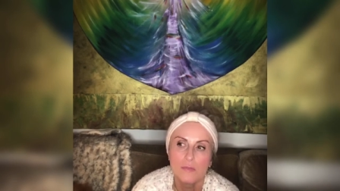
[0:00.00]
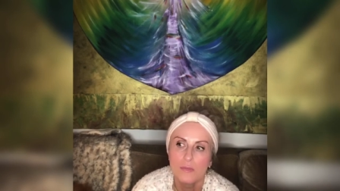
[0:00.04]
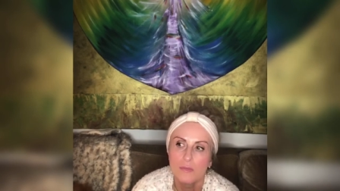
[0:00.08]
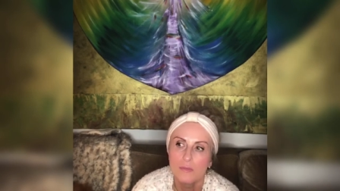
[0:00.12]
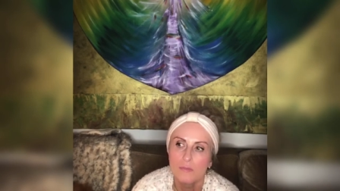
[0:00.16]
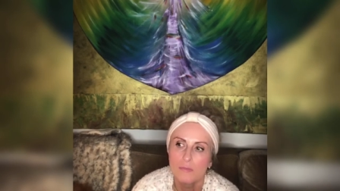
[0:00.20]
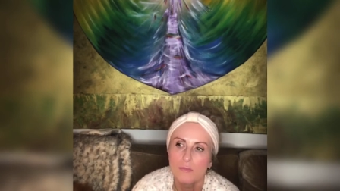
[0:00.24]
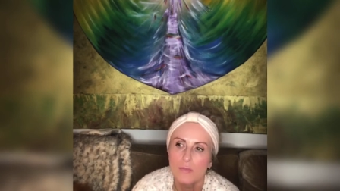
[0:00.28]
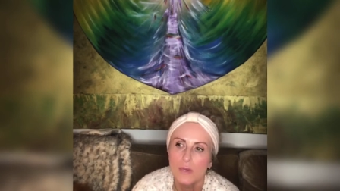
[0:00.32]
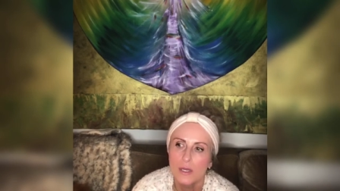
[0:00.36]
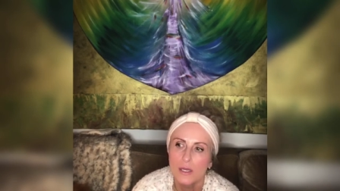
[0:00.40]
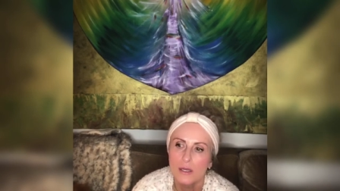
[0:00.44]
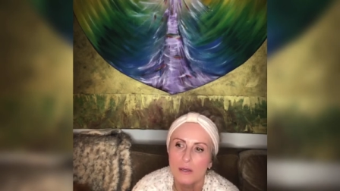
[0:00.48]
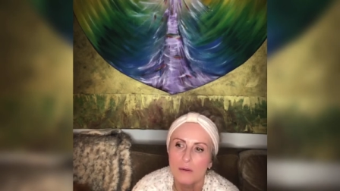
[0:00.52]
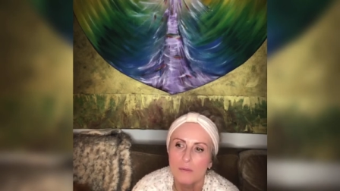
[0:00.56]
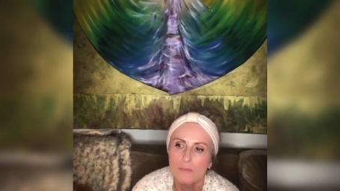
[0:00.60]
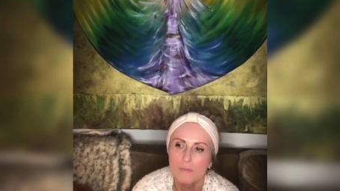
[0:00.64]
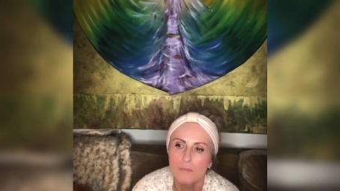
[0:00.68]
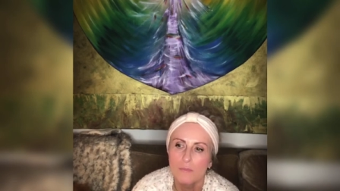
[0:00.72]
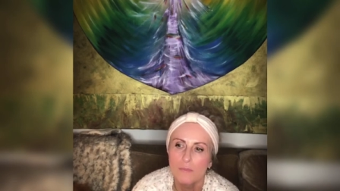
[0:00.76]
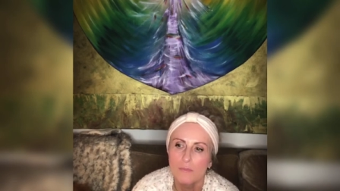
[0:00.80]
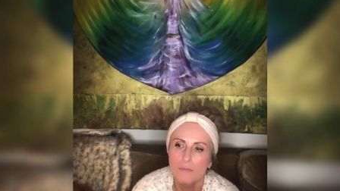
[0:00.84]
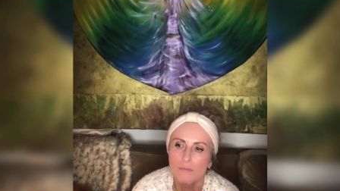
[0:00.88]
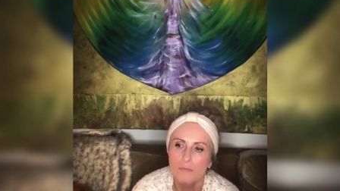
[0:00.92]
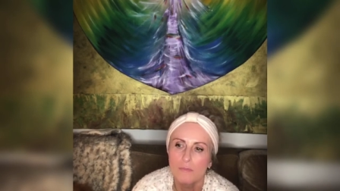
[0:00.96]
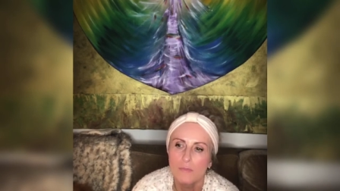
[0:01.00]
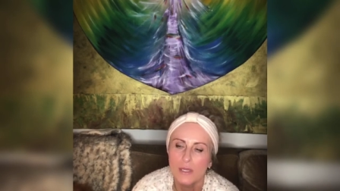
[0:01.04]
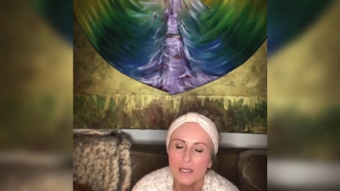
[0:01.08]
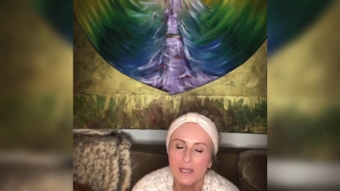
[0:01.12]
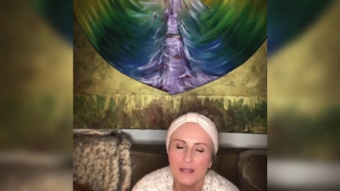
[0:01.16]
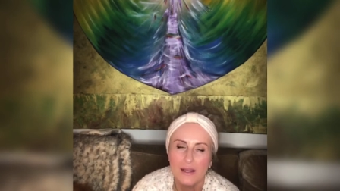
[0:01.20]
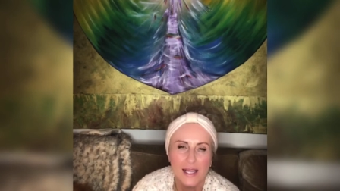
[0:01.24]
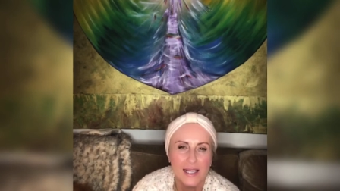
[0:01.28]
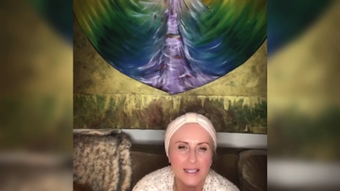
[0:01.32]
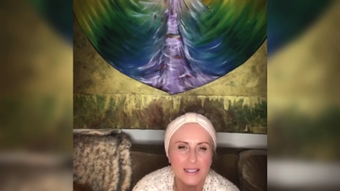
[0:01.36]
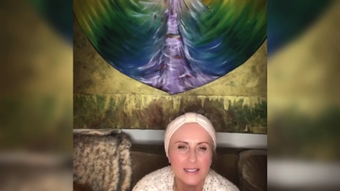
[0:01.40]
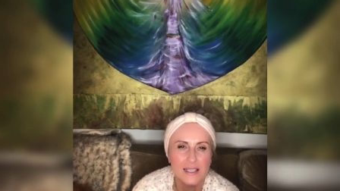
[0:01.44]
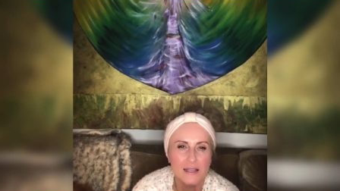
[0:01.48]

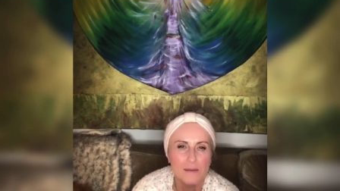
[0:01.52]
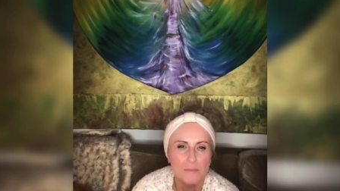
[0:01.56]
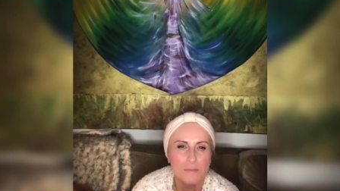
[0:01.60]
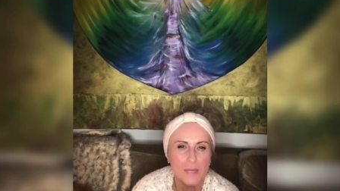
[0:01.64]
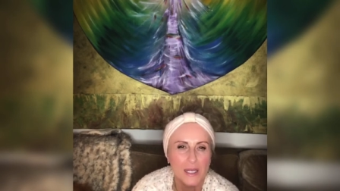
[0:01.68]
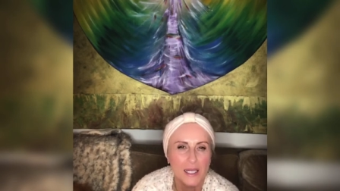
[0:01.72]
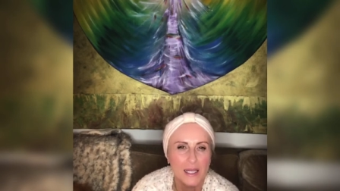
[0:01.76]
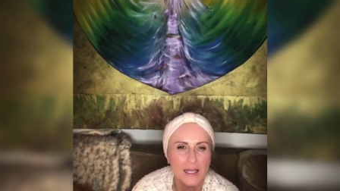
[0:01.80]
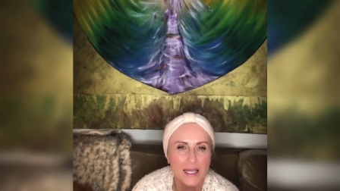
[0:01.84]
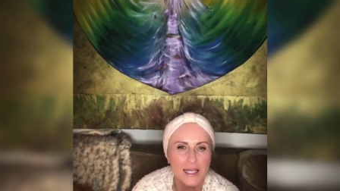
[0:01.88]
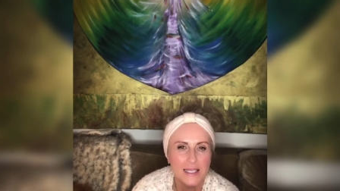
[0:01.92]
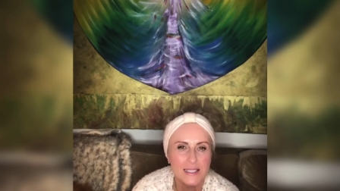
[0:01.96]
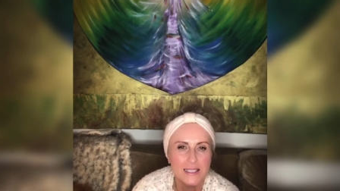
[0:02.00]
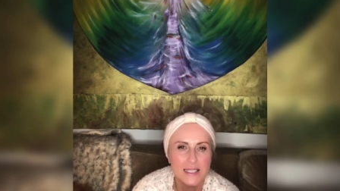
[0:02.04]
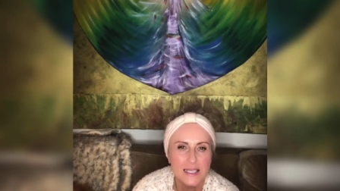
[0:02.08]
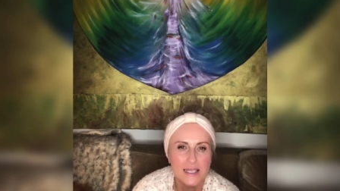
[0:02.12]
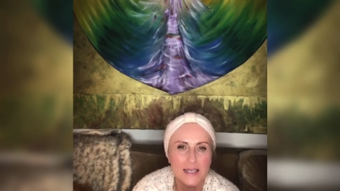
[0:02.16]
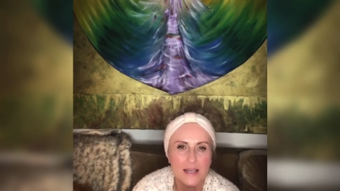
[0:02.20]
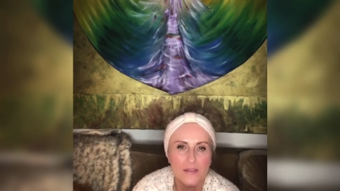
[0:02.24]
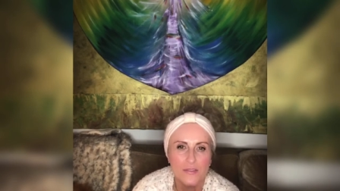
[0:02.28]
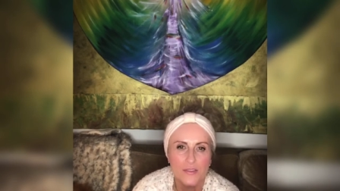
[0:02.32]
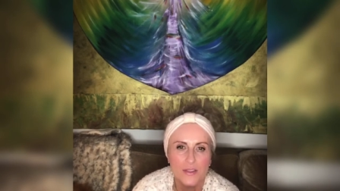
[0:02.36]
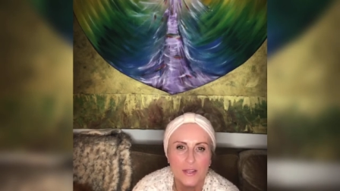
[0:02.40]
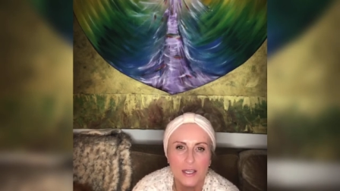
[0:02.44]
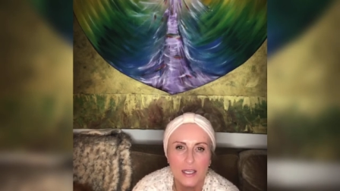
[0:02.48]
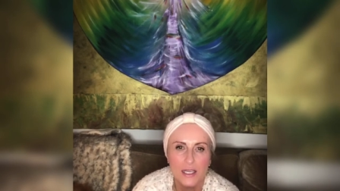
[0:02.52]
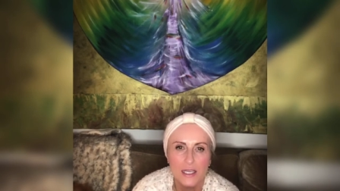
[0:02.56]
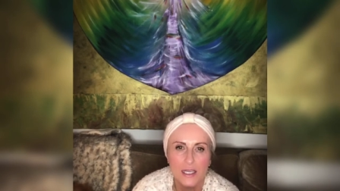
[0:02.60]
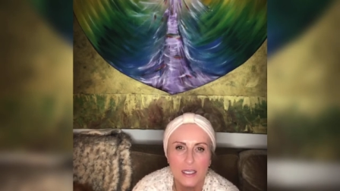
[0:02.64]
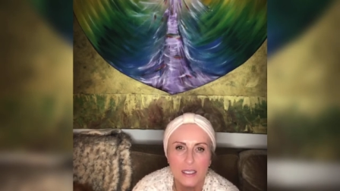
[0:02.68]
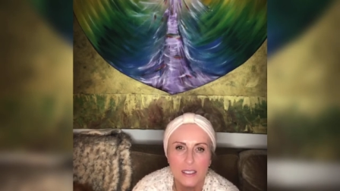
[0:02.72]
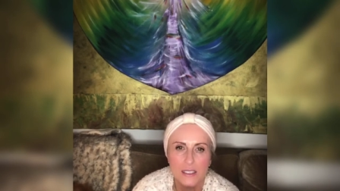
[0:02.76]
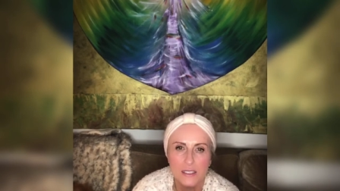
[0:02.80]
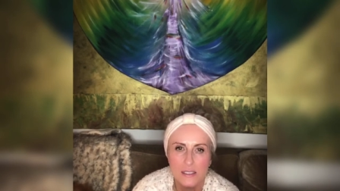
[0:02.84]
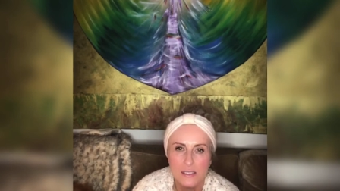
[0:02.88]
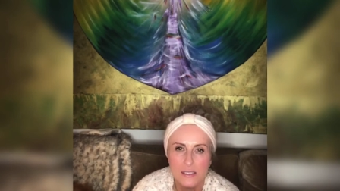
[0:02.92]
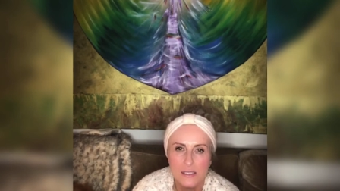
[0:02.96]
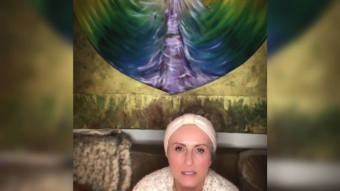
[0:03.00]
McClendon, I think it
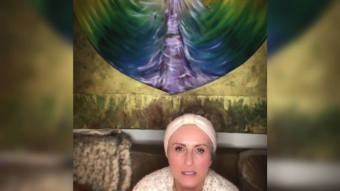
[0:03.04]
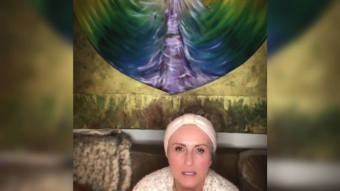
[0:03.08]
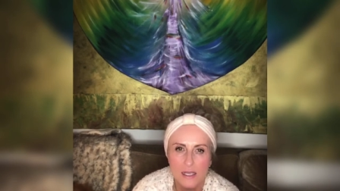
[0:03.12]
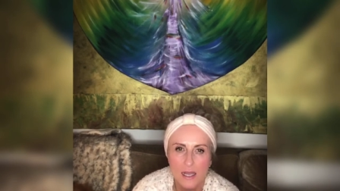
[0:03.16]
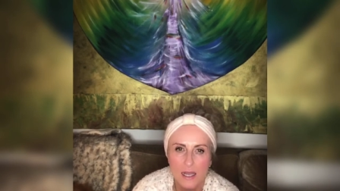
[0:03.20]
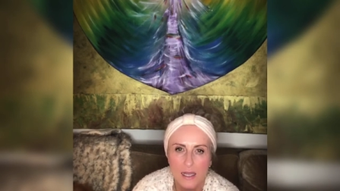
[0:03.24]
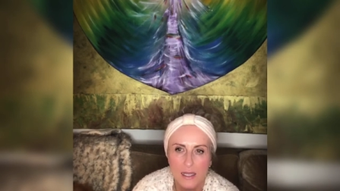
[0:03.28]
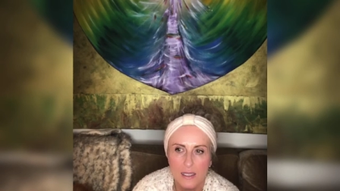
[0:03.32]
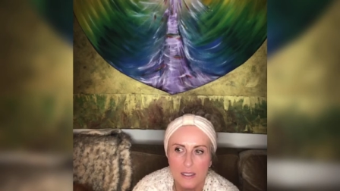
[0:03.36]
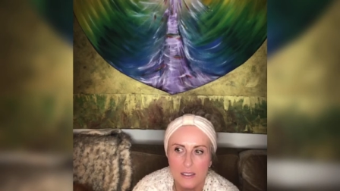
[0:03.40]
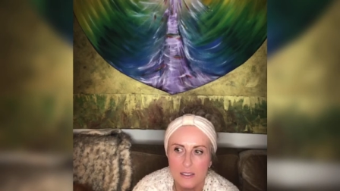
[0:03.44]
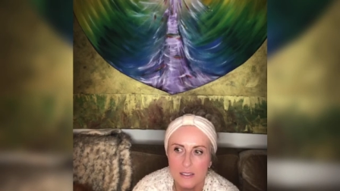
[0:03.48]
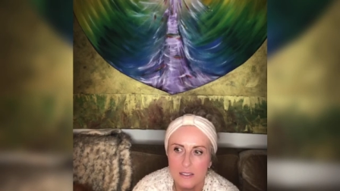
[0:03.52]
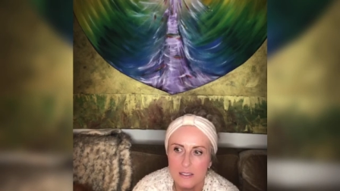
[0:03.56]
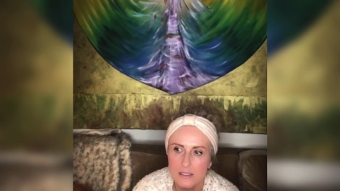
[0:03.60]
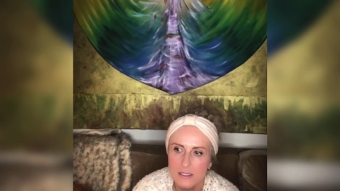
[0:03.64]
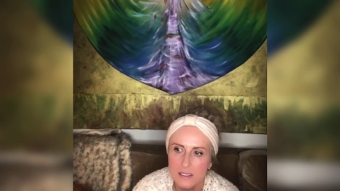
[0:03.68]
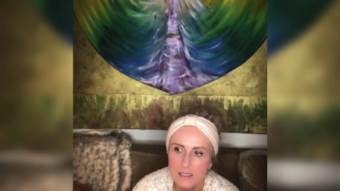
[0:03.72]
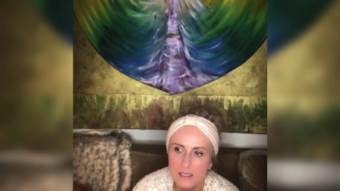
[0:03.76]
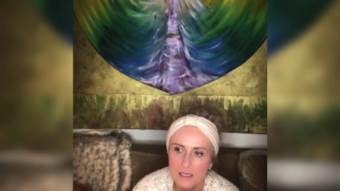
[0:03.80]
is, and